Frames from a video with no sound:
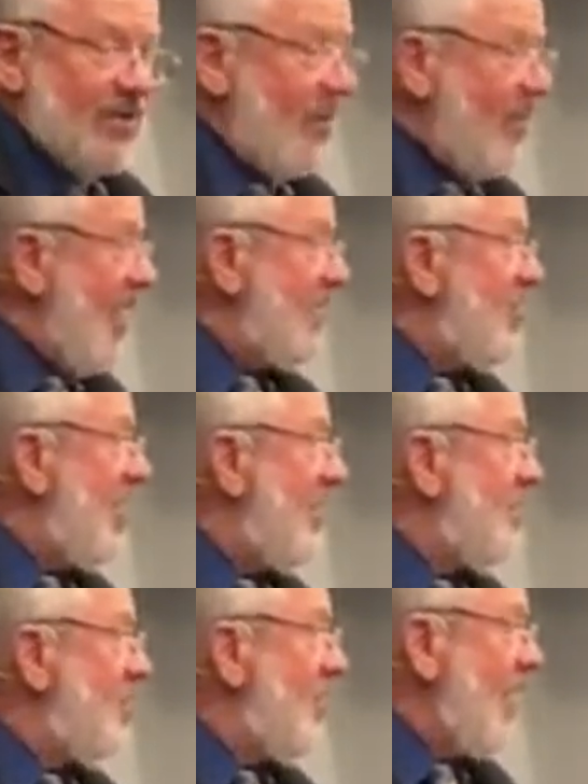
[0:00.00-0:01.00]
by
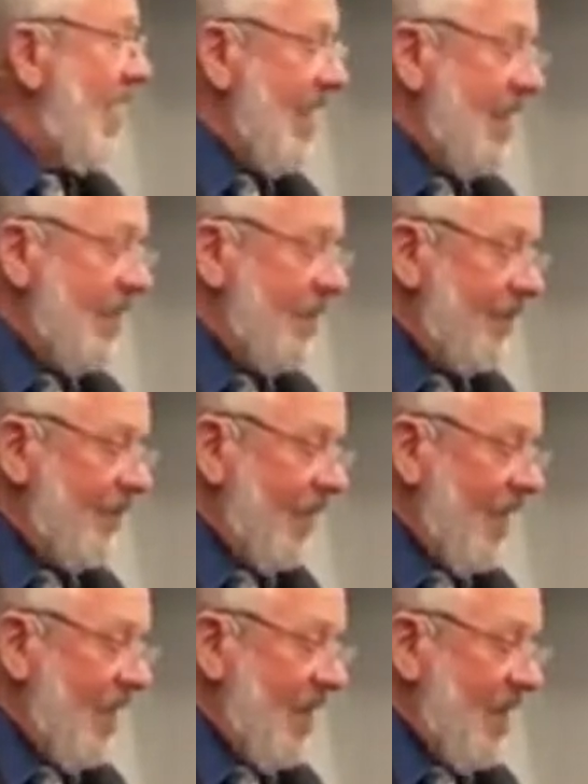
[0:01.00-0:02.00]
Jacob's own hand.
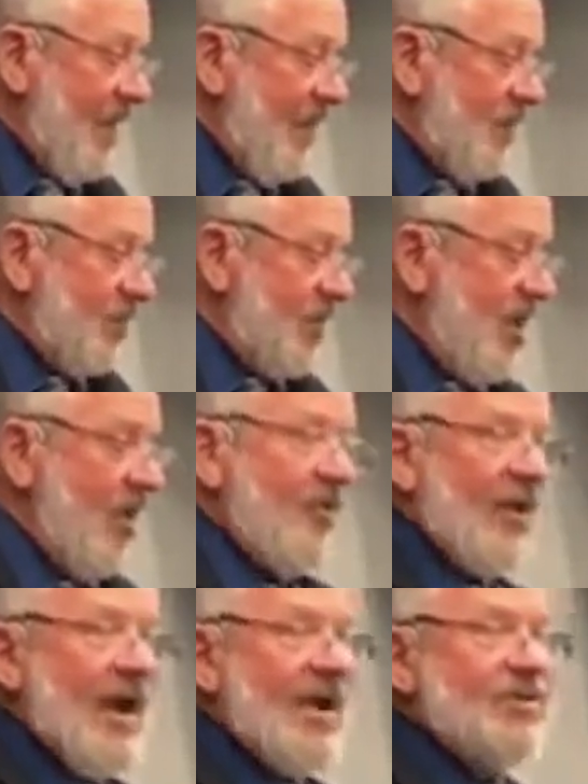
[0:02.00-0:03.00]
There's
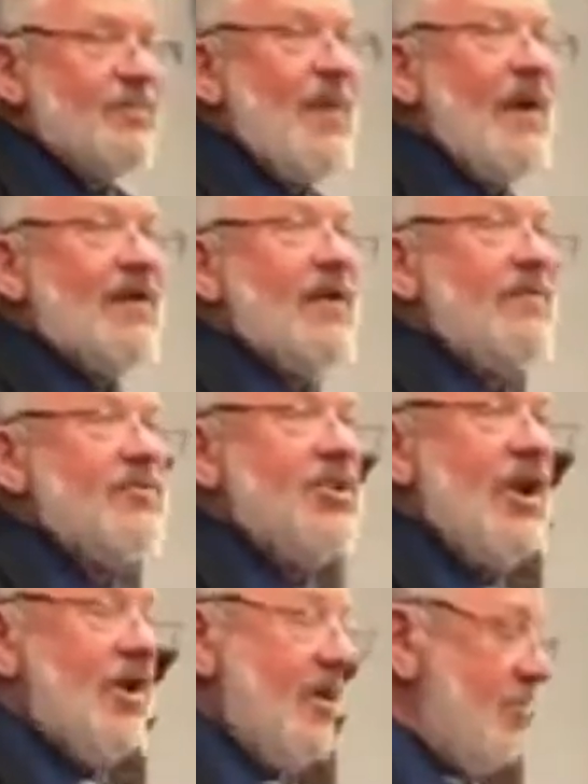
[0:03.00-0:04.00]
another aspect of
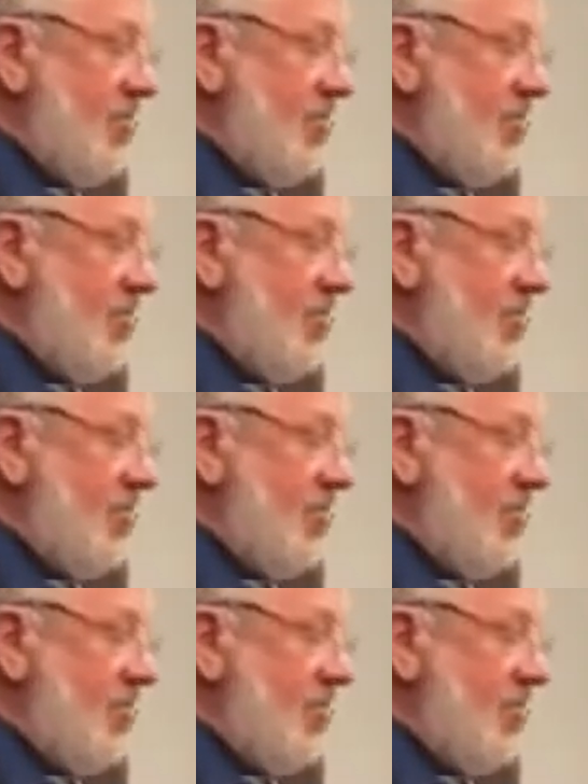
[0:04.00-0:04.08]
Jacob's